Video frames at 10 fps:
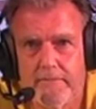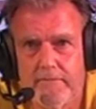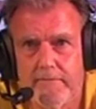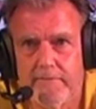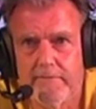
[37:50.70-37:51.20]

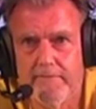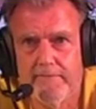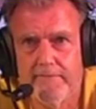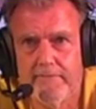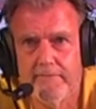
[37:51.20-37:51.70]

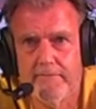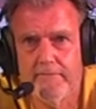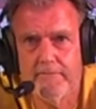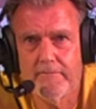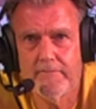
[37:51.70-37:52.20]

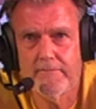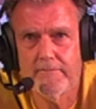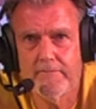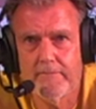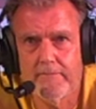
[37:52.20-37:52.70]

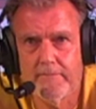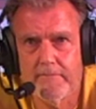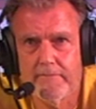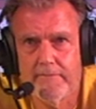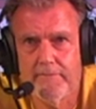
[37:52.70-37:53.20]

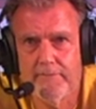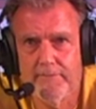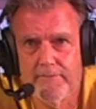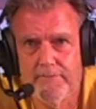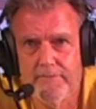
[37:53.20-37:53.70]

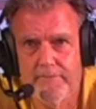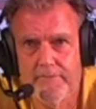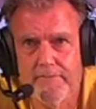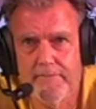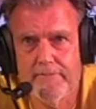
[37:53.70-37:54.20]

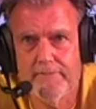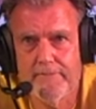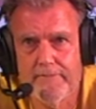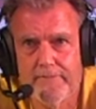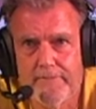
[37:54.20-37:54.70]

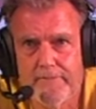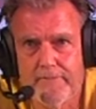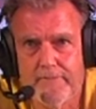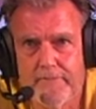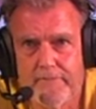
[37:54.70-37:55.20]

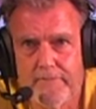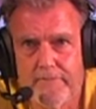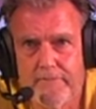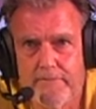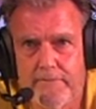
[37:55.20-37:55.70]

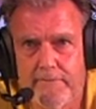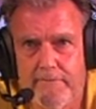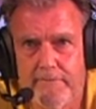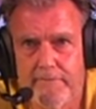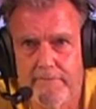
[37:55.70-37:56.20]

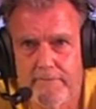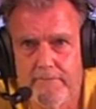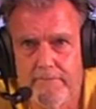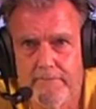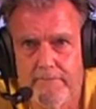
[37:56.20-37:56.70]

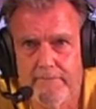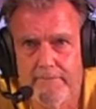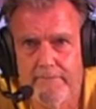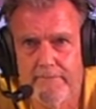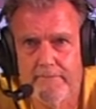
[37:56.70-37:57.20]

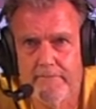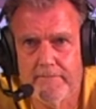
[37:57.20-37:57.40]
This person isn't speaking.